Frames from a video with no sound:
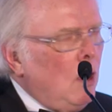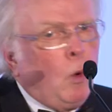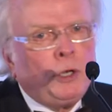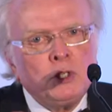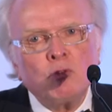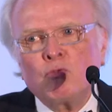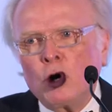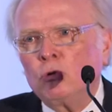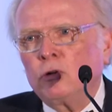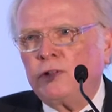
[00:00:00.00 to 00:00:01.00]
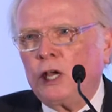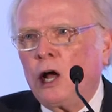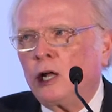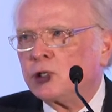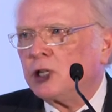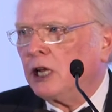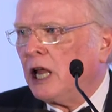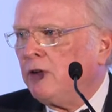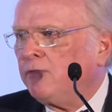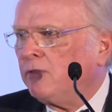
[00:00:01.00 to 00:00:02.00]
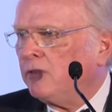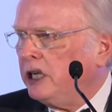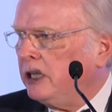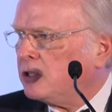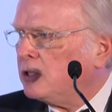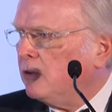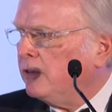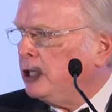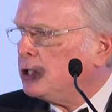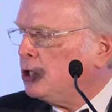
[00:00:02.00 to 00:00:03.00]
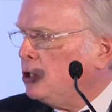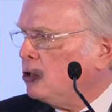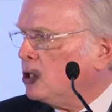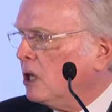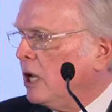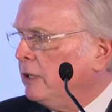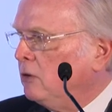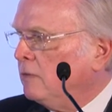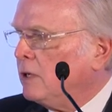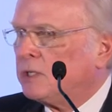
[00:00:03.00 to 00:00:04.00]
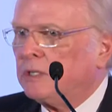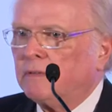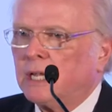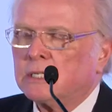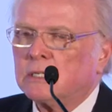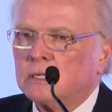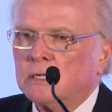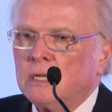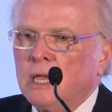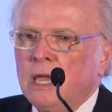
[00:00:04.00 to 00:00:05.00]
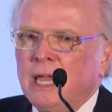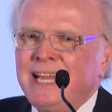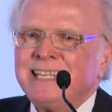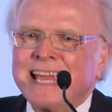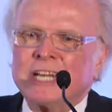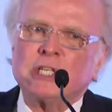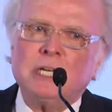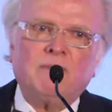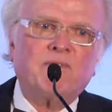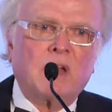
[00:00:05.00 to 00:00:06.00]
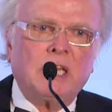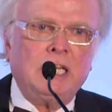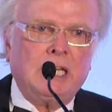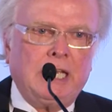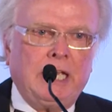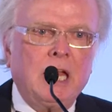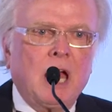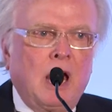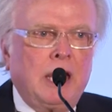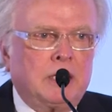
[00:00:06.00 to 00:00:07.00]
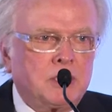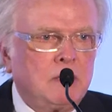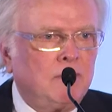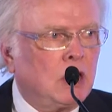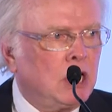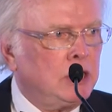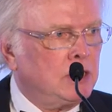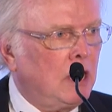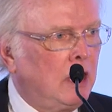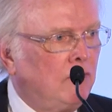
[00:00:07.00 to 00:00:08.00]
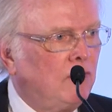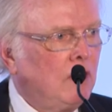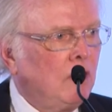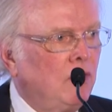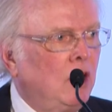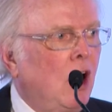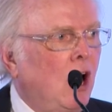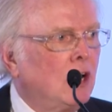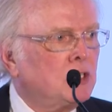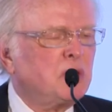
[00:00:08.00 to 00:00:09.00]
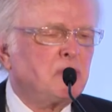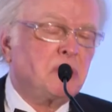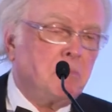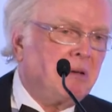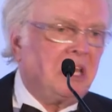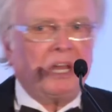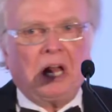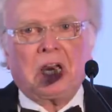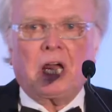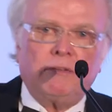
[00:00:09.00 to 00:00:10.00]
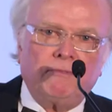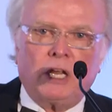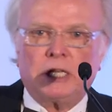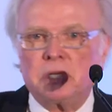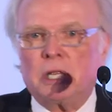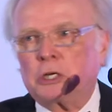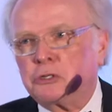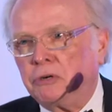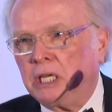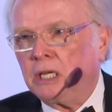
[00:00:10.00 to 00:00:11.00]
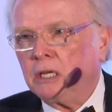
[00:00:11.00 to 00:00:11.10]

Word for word: What is the role of the arts in the life of an, inst of an institution like the University of Leicester? Is actually, finally, in a civilized life, the arts simply a, a kind of nice luxury?